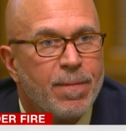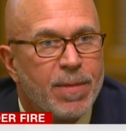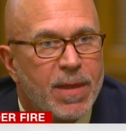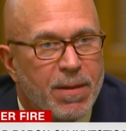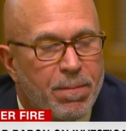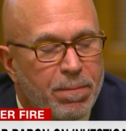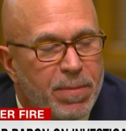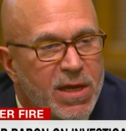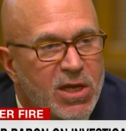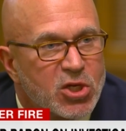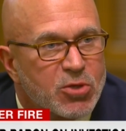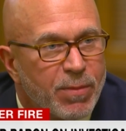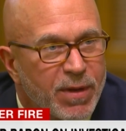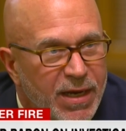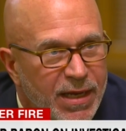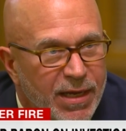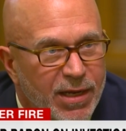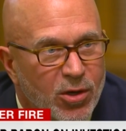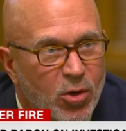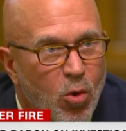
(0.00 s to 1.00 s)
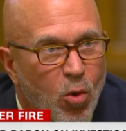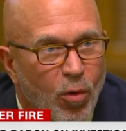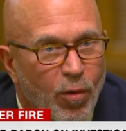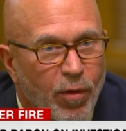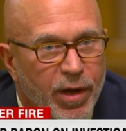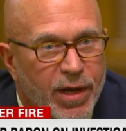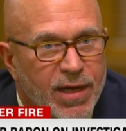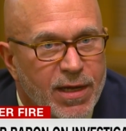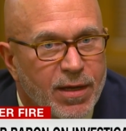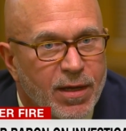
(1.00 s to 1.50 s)
impeachment
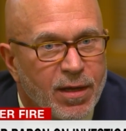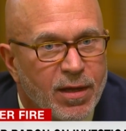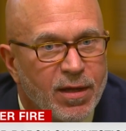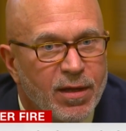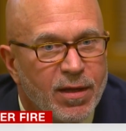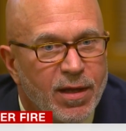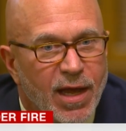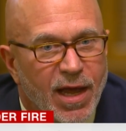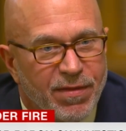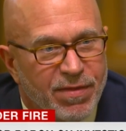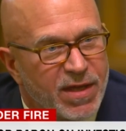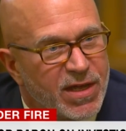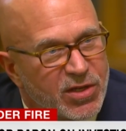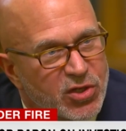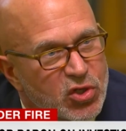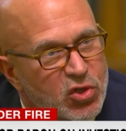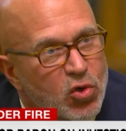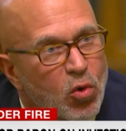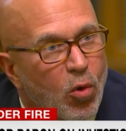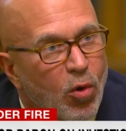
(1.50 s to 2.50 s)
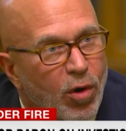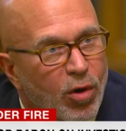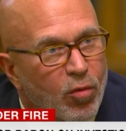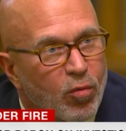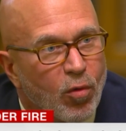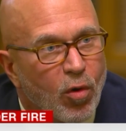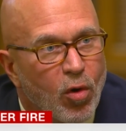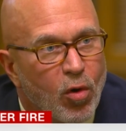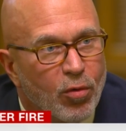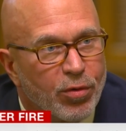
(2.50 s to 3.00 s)
inquiry and the historic
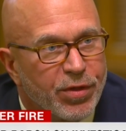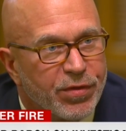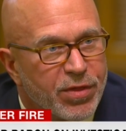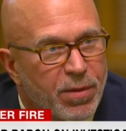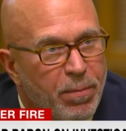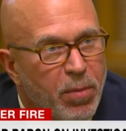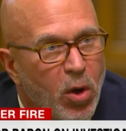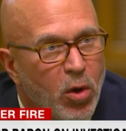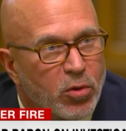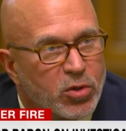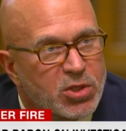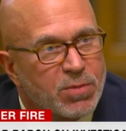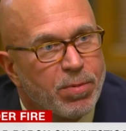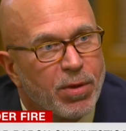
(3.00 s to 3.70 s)
role that the Post